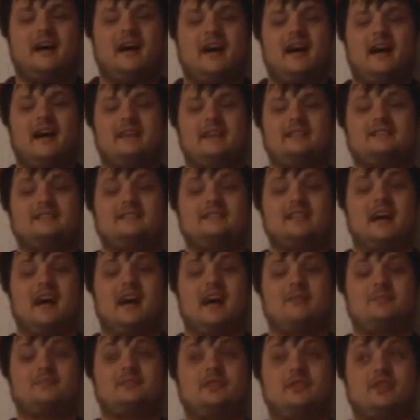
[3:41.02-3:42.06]
ice
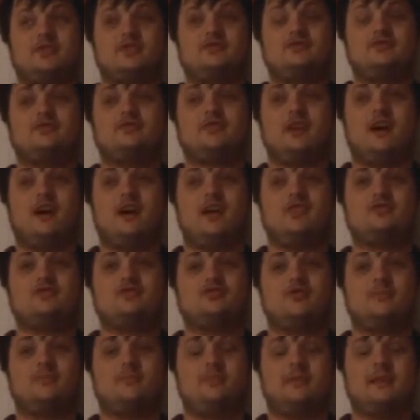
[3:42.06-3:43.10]
types should
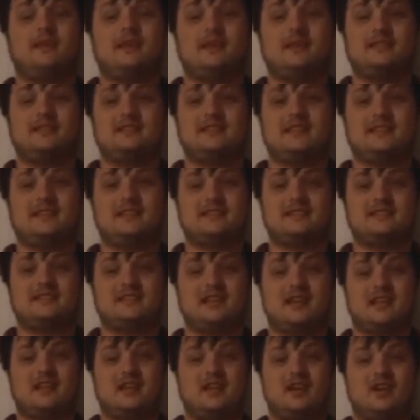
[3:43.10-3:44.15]
also be
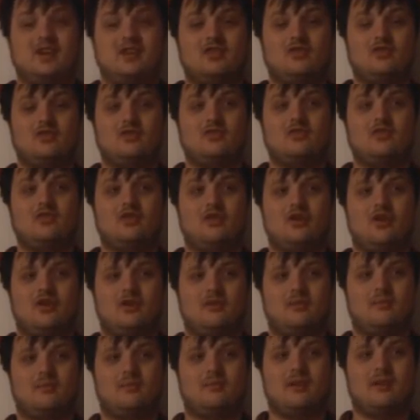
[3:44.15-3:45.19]
resistant to
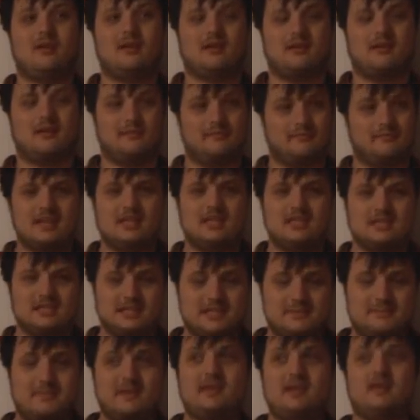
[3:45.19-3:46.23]
normal.
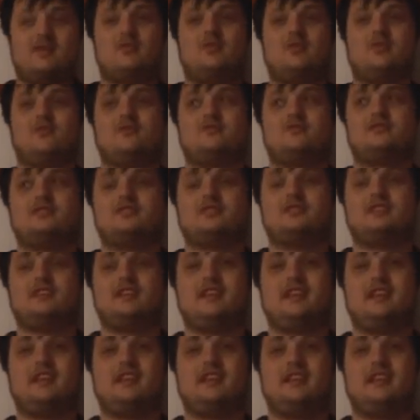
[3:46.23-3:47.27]
Speaking of
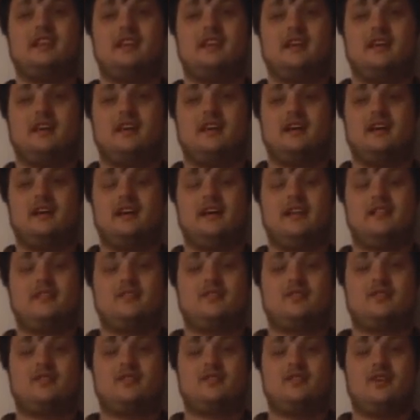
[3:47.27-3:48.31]
steel
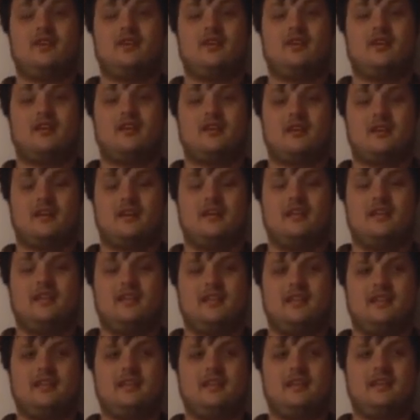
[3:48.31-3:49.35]
and rock,
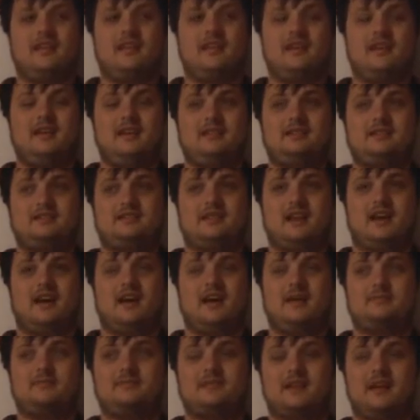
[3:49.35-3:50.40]
these
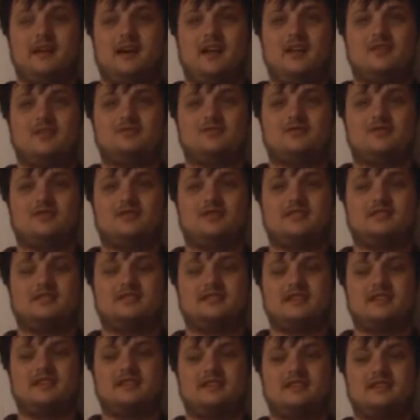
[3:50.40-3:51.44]
types are also
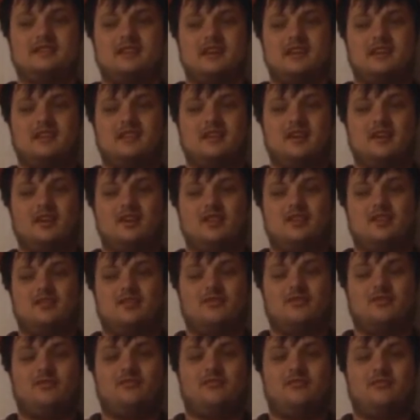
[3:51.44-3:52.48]
resistant
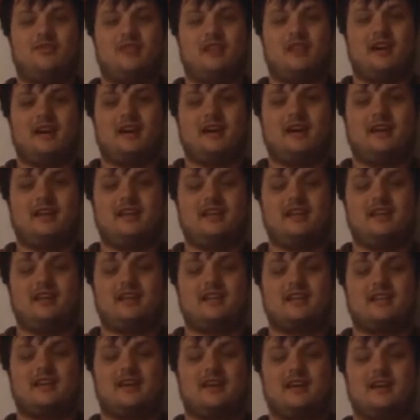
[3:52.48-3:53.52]
to
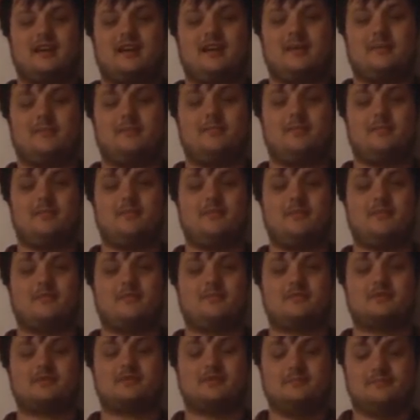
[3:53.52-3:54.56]
flying type
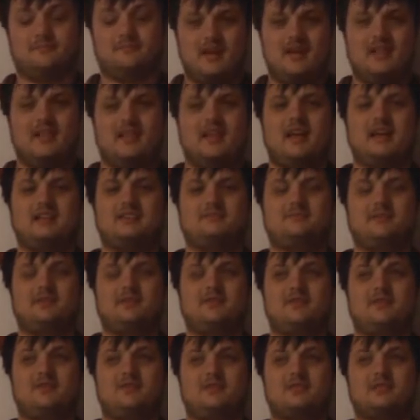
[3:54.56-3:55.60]
moves. That's
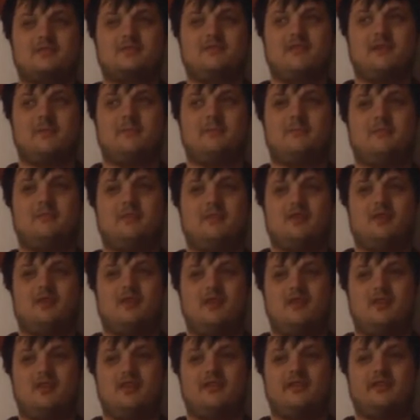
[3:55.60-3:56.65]
because if a
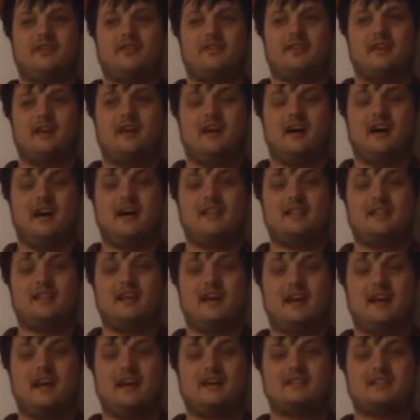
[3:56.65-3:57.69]
bird
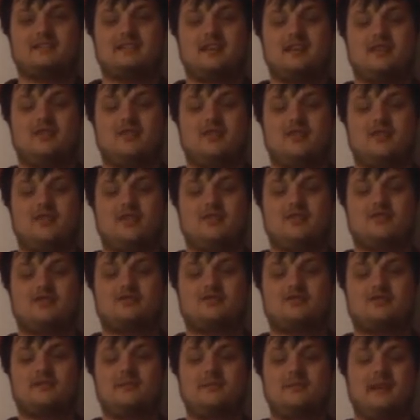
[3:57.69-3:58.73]
attacks a rock or
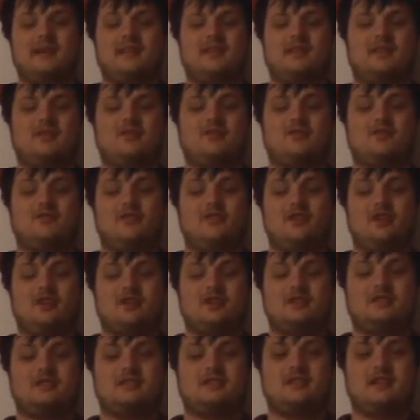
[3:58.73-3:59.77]
something made out of
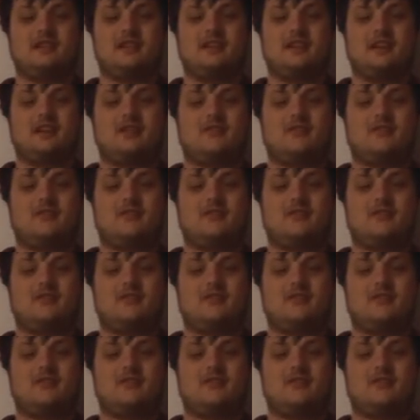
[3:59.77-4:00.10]
steel